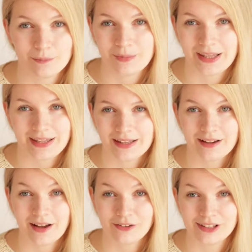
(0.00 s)
being in
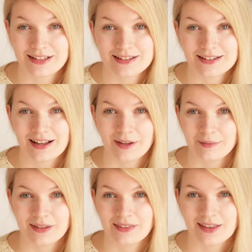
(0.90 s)
Ireland, I
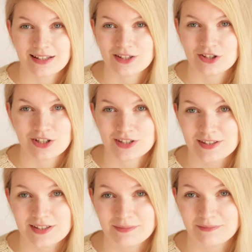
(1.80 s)
mean, that's
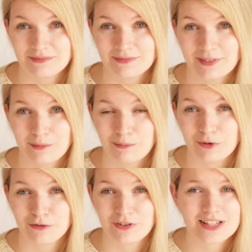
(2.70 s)
just
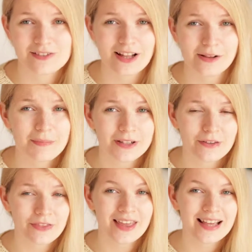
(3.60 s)
perfect development
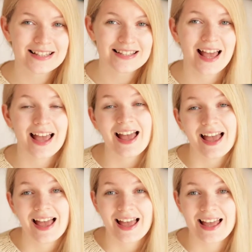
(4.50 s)
of things.
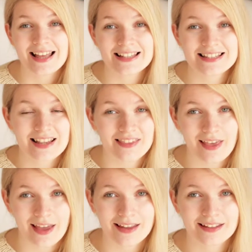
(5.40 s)
And
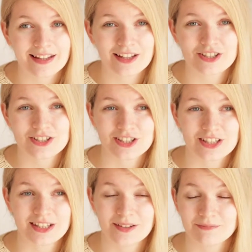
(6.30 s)
then
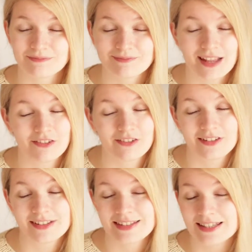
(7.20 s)
she
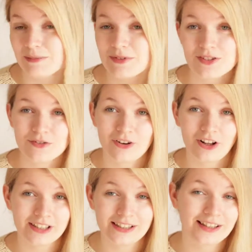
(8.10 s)
seems to
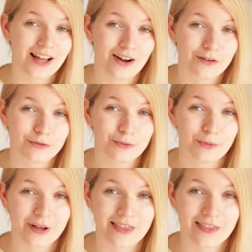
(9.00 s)
fall in love
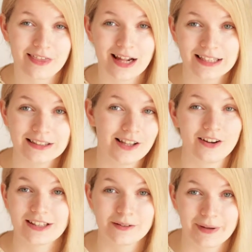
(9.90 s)
with a
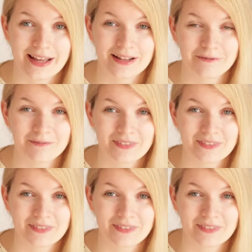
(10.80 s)
local man.